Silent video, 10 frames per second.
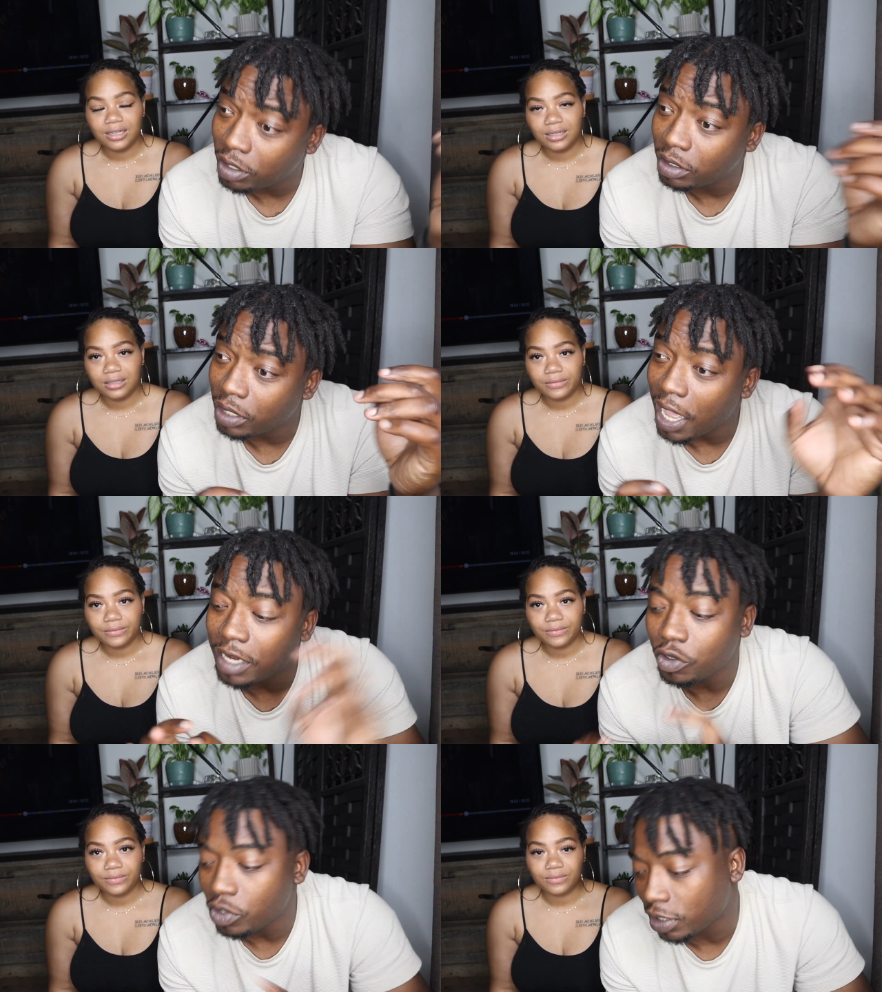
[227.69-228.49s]
Speaker 1: to. I
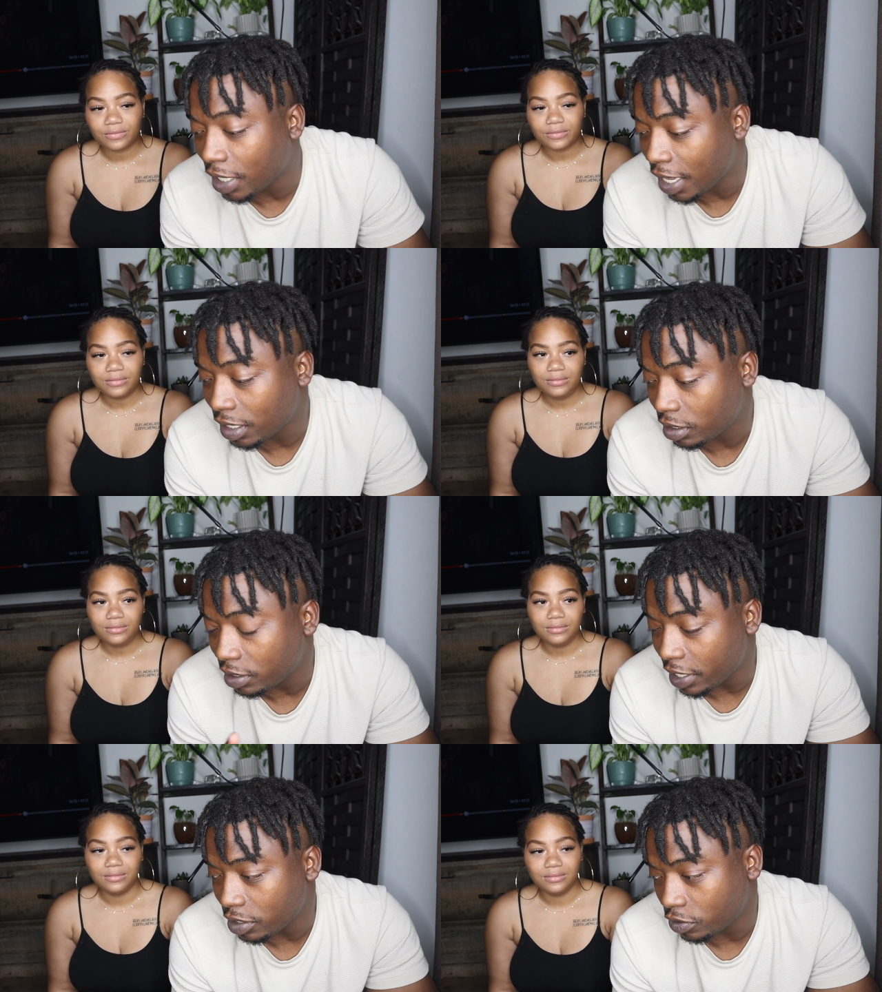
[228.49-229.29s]
knew because I had the
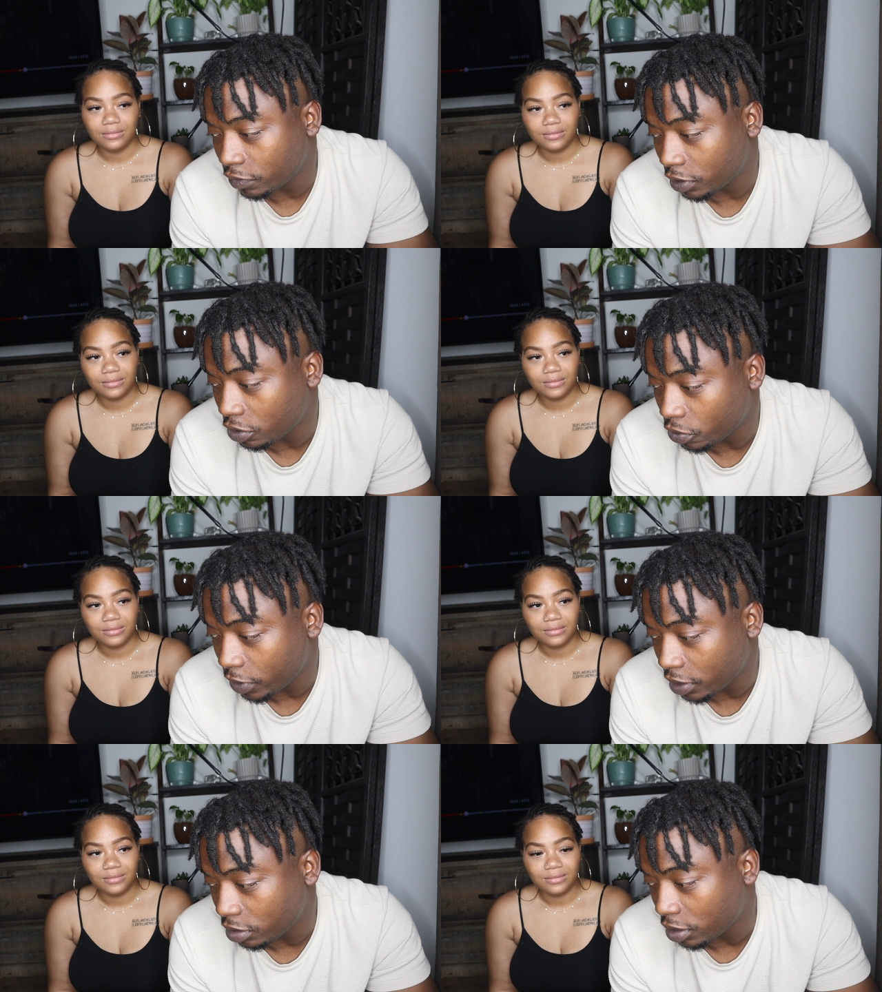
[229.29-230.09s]
dandruff
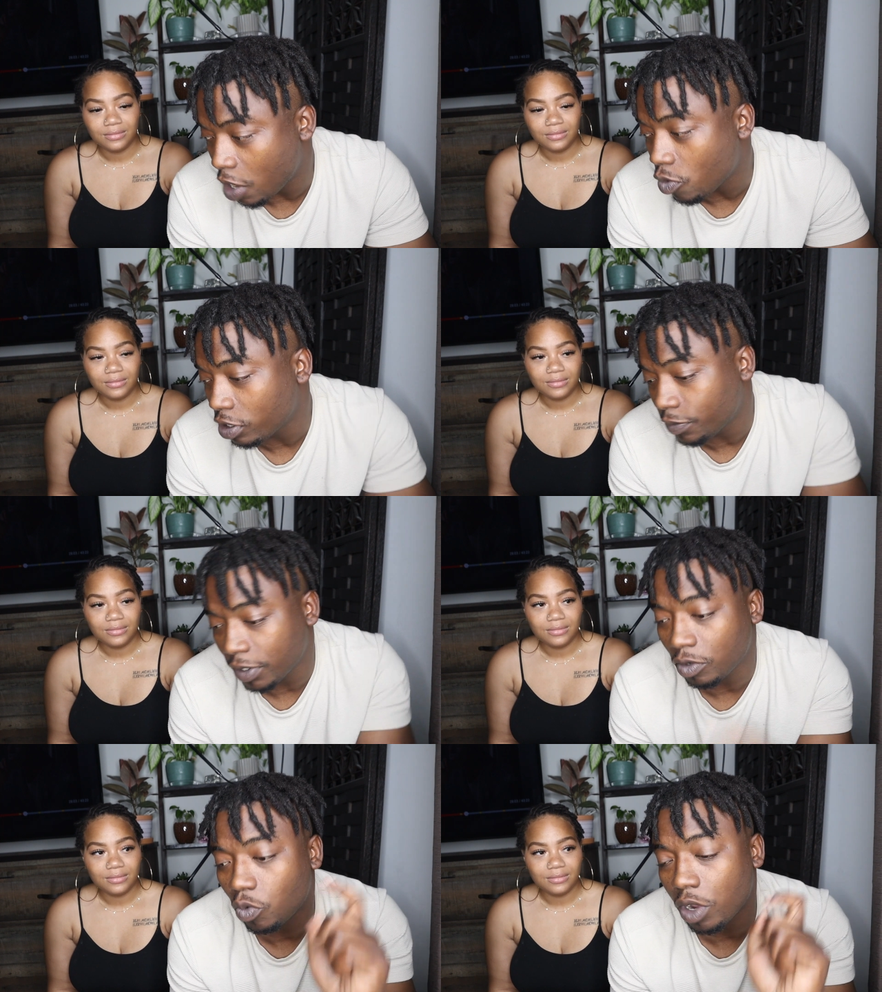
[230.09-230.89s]
situation. I wanted to be
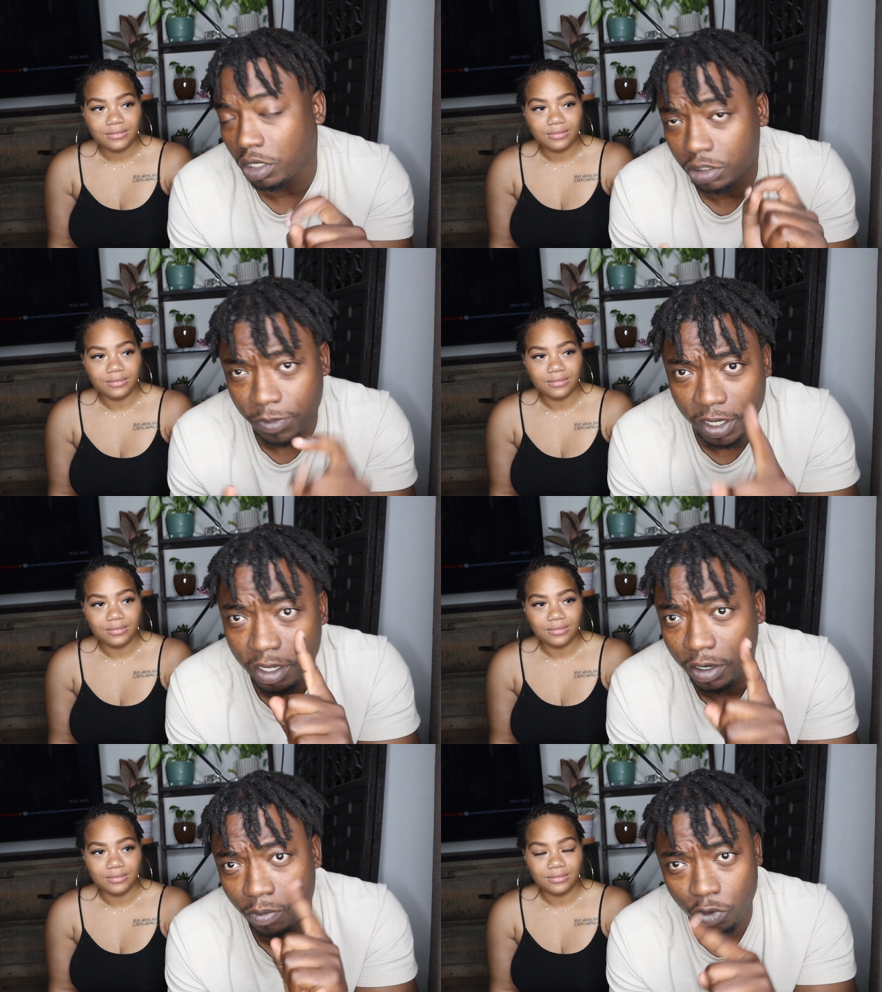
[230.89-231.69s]
able to wash my
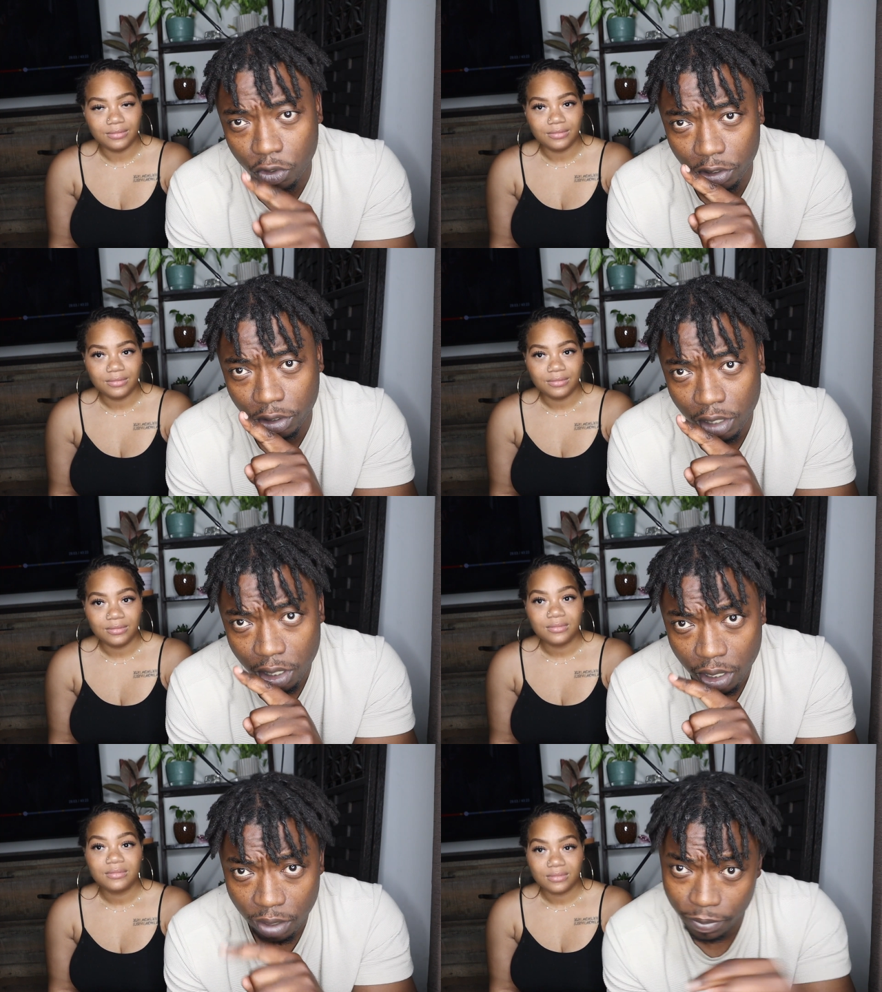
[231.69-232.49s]
hair more,
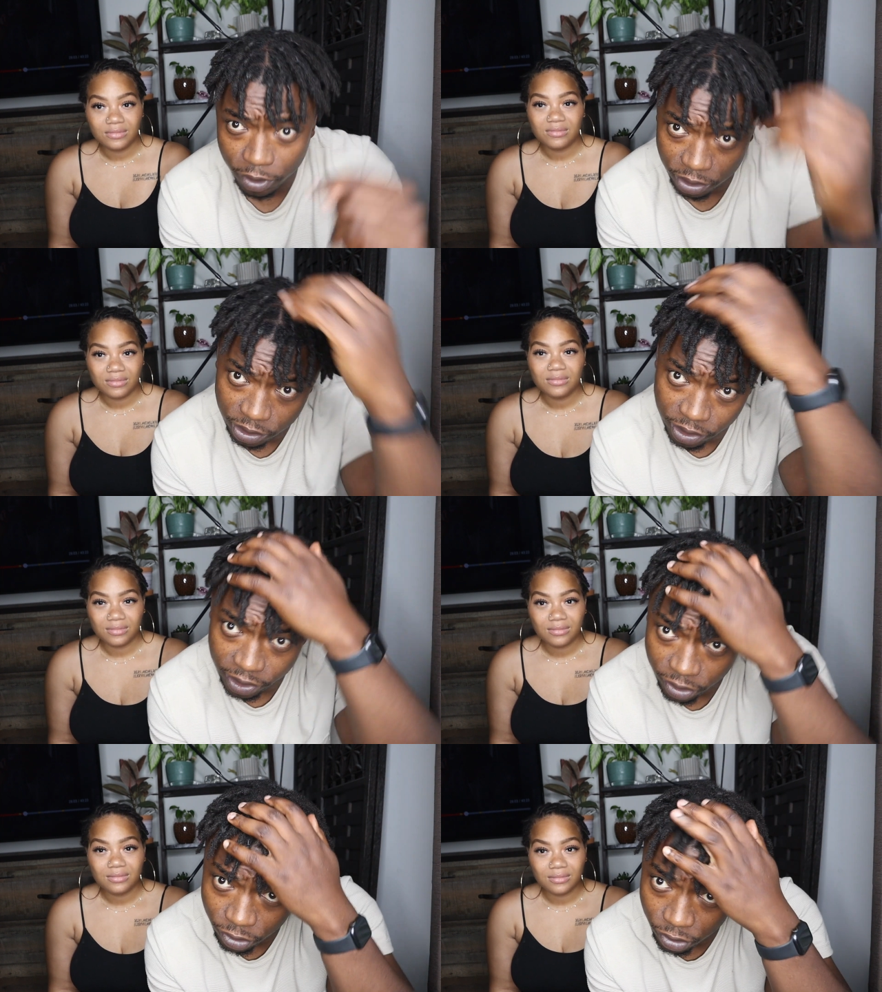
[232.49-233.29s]
but
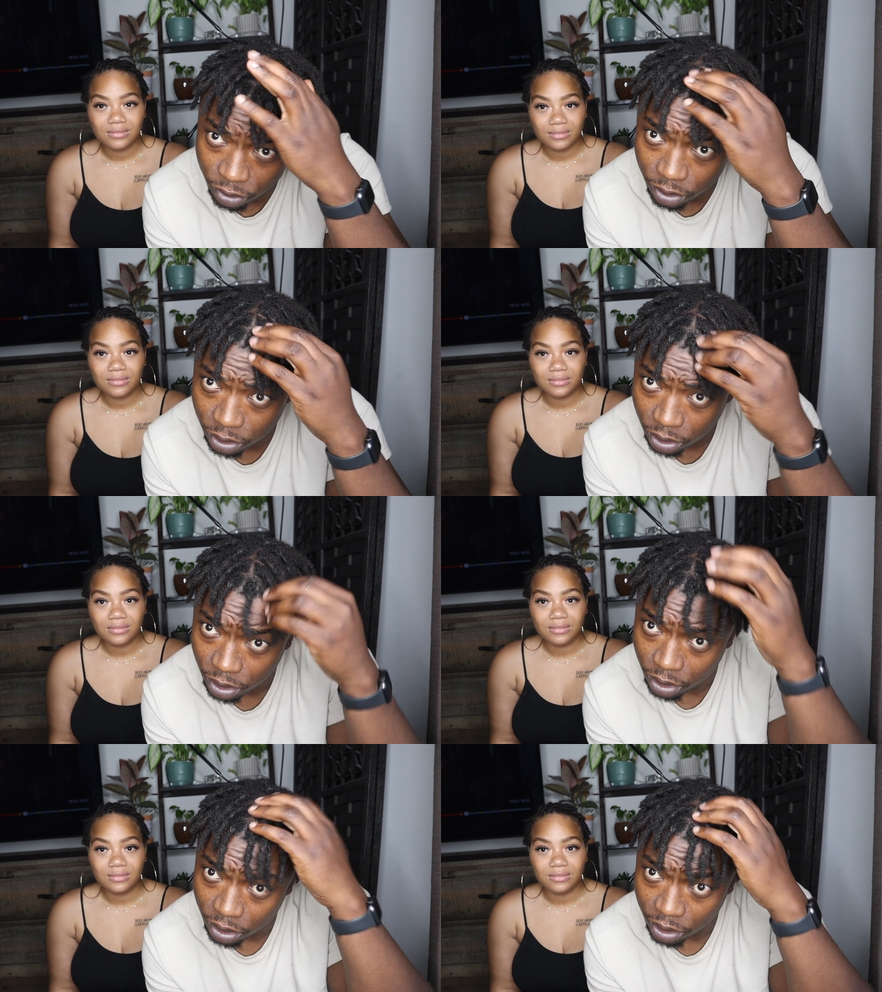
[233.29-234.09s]
still
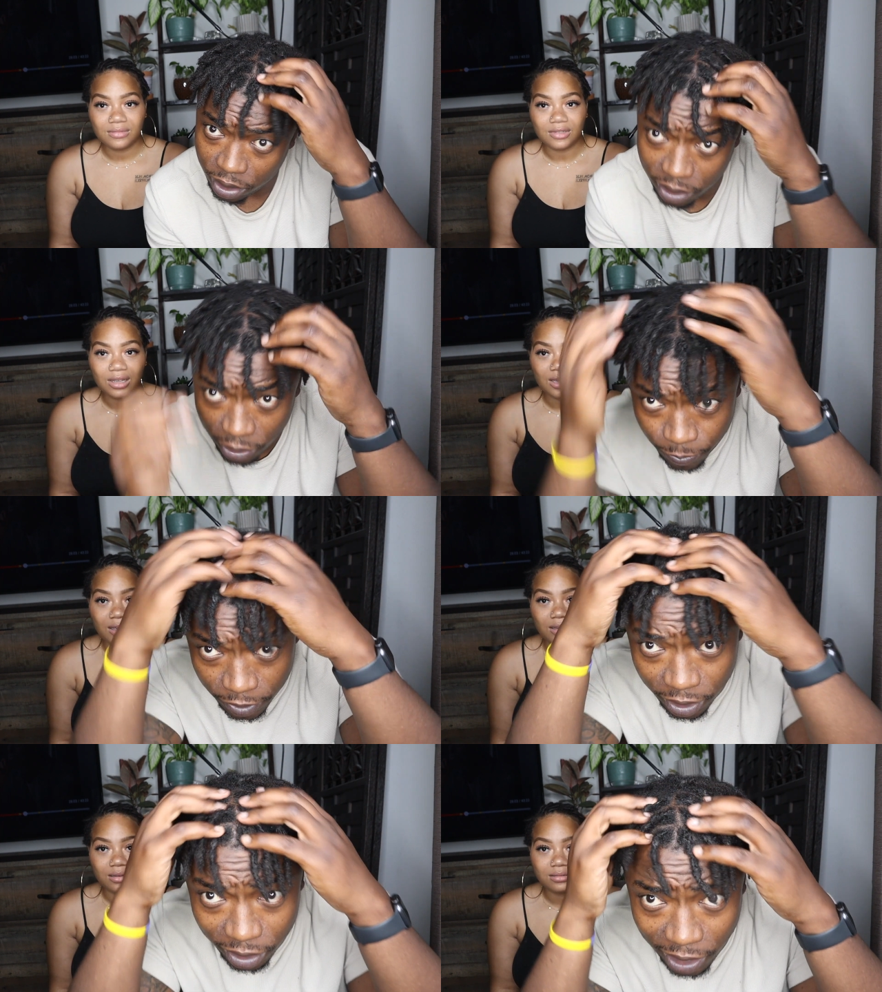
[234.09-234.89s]
keep yeah.
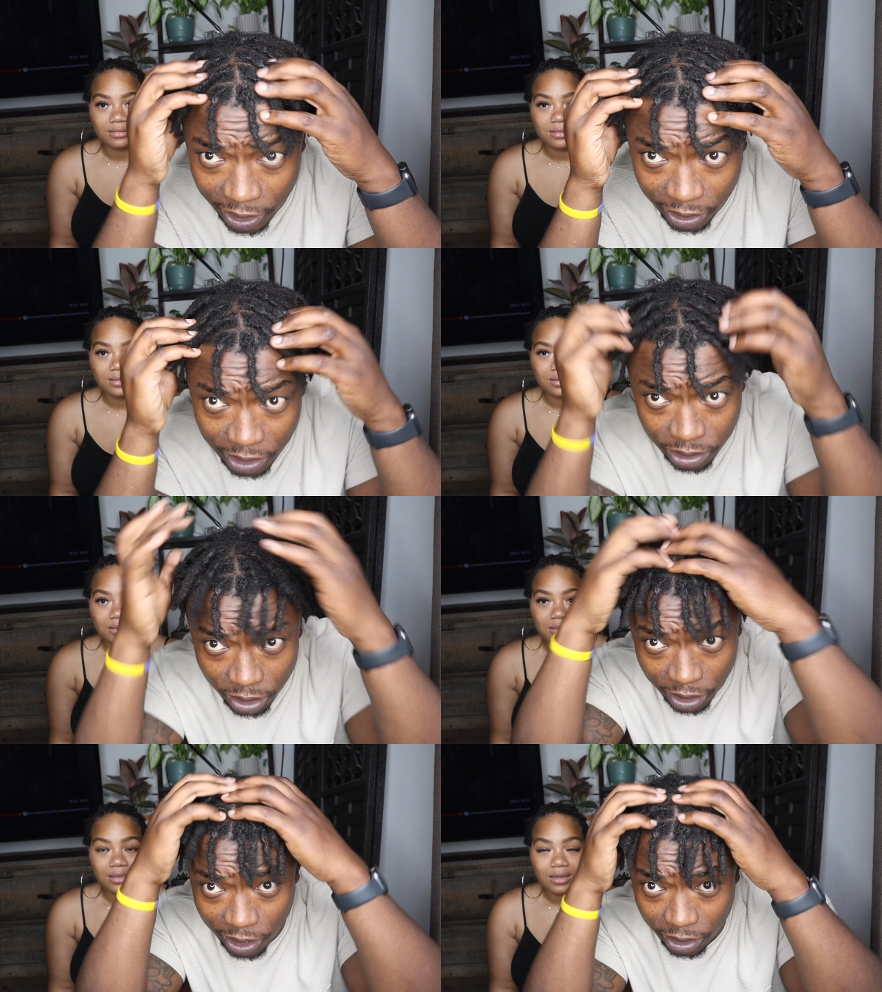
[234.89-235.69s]
it like nice and
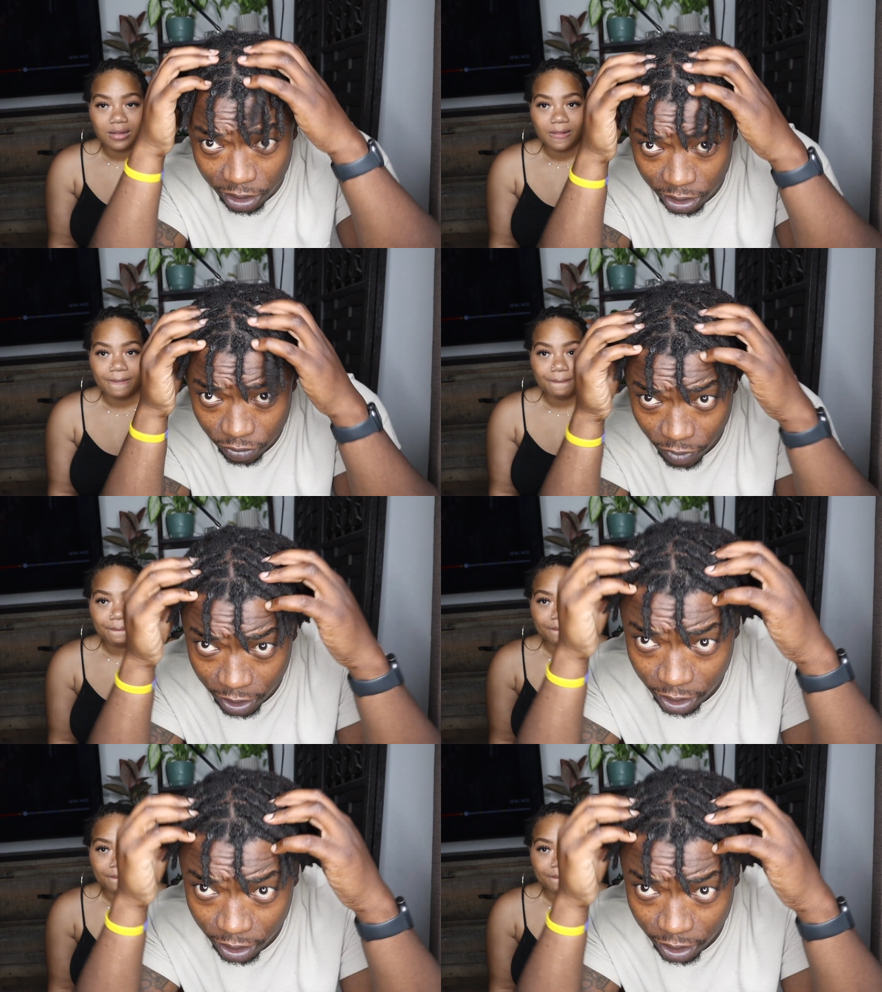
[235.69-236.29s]
neat. Like this right